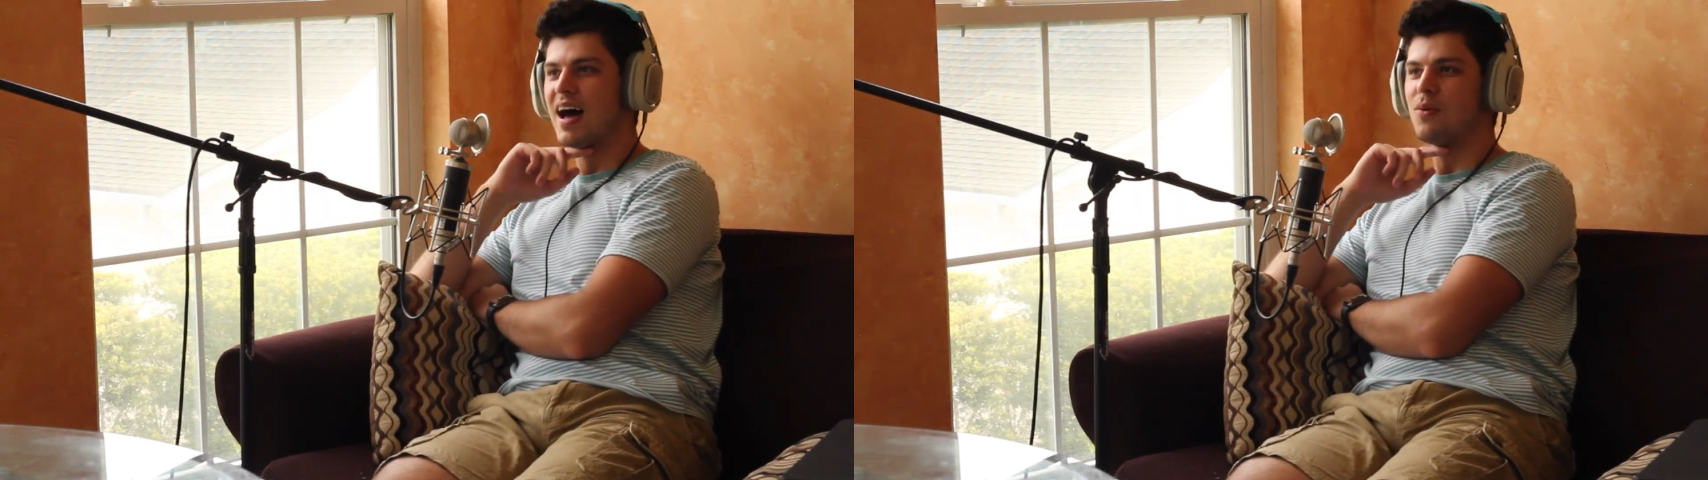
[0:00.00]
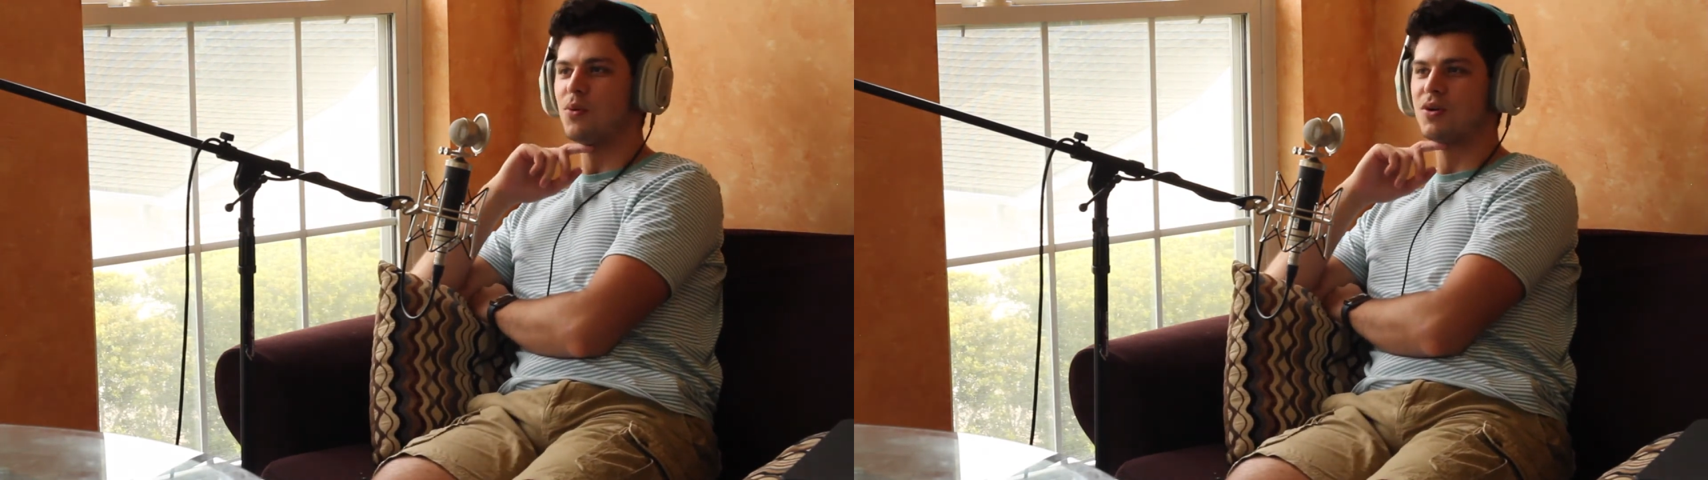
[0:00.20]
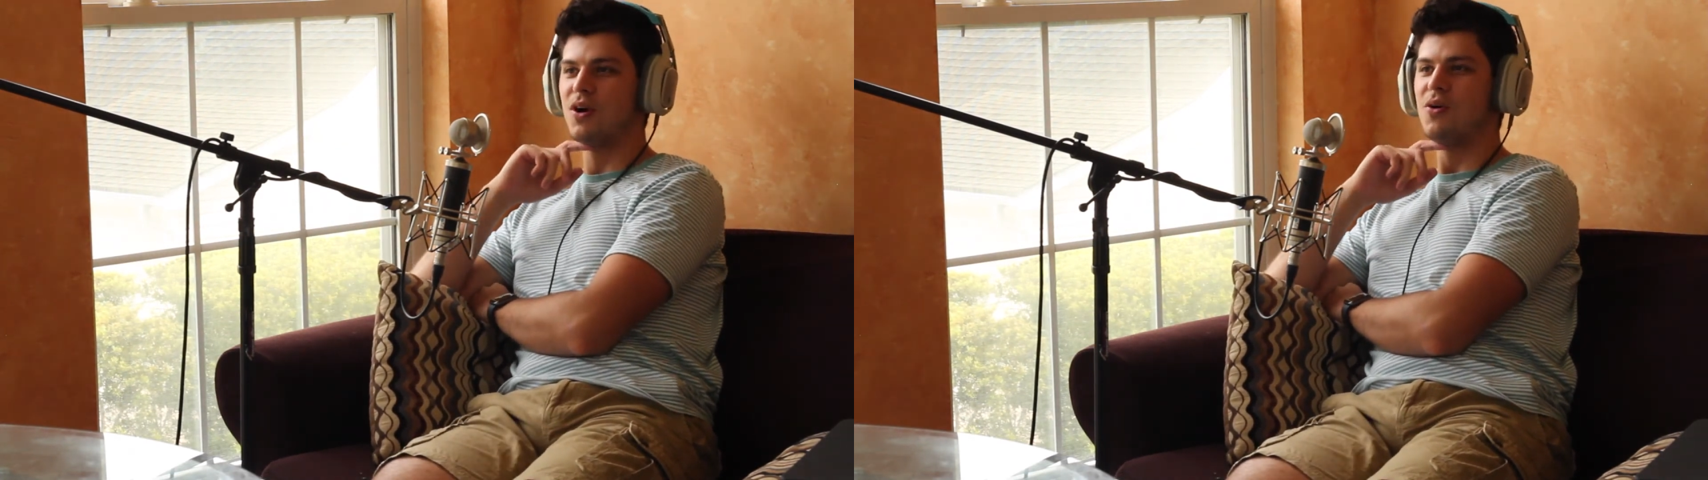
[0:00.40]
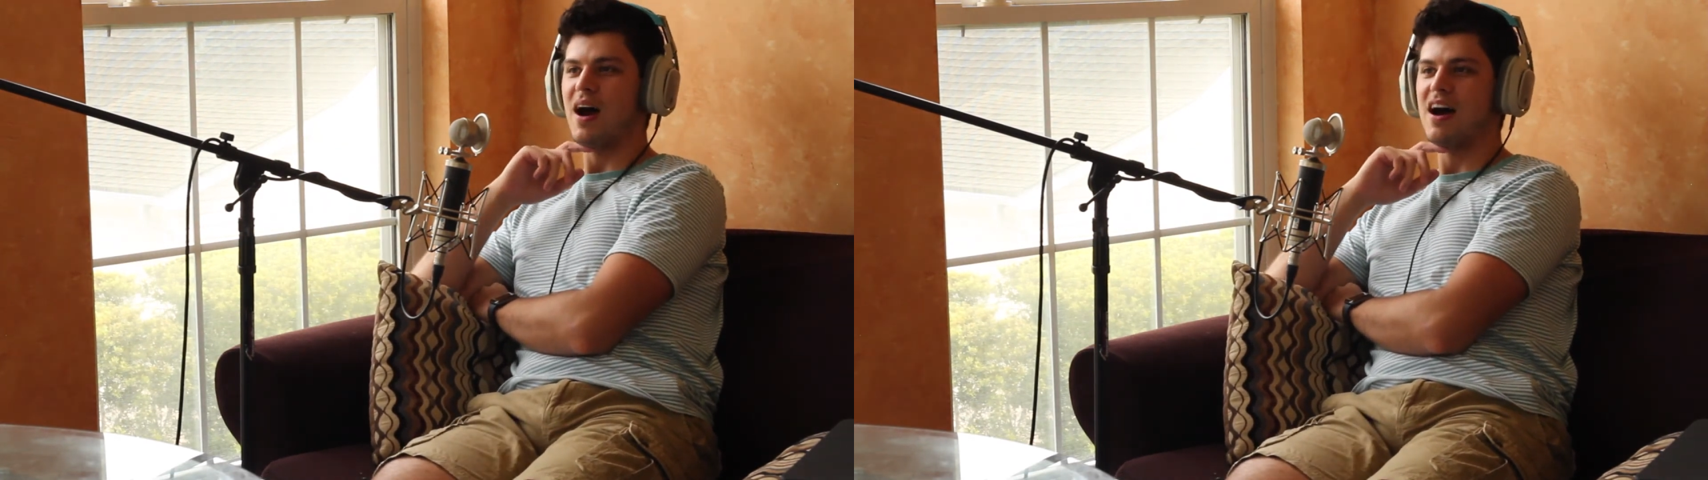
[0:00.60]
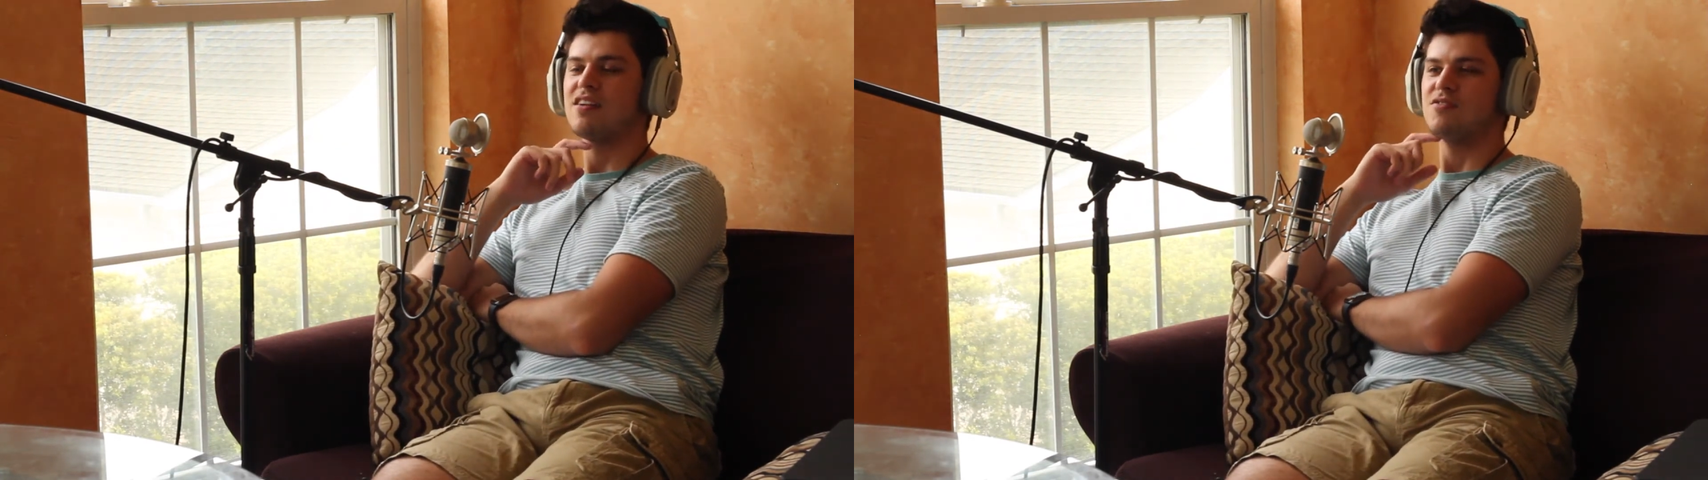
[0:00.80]
I will go
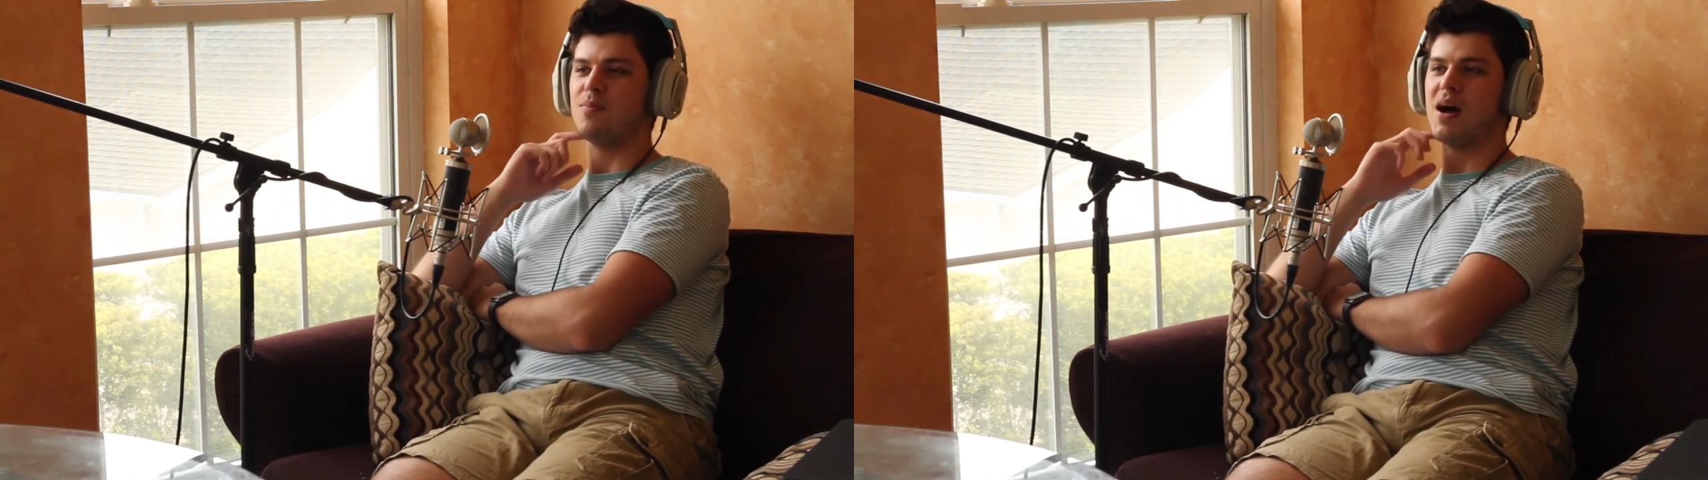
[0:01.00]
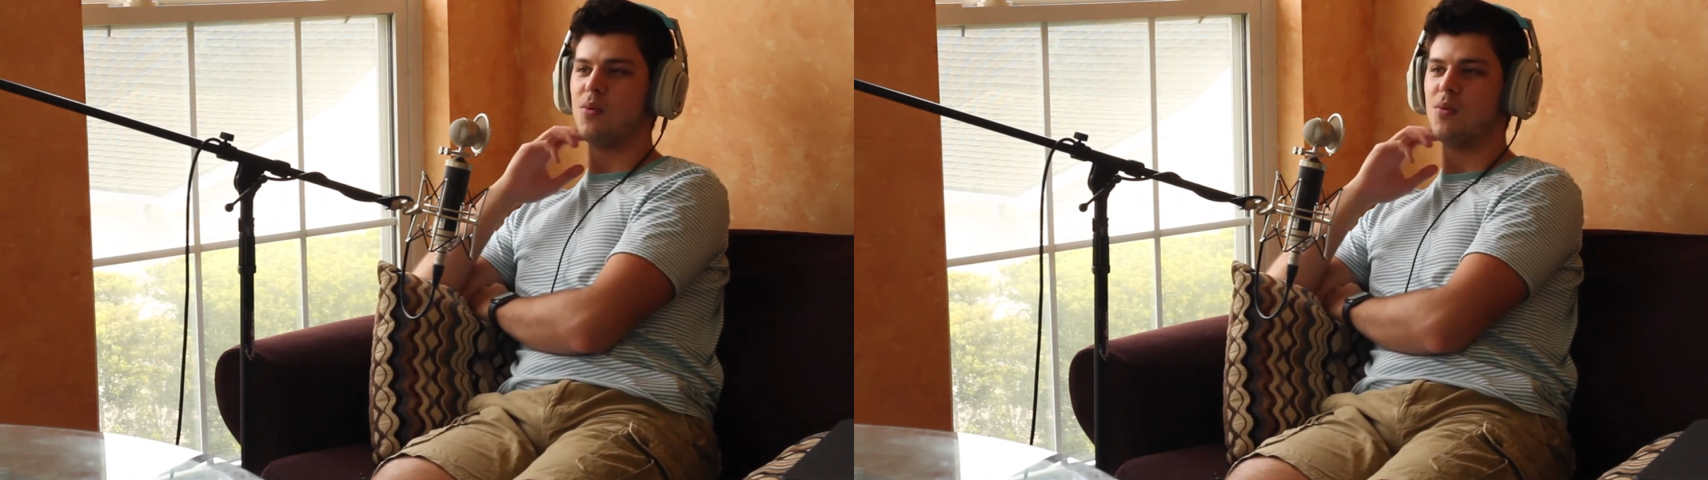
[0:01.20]
out of my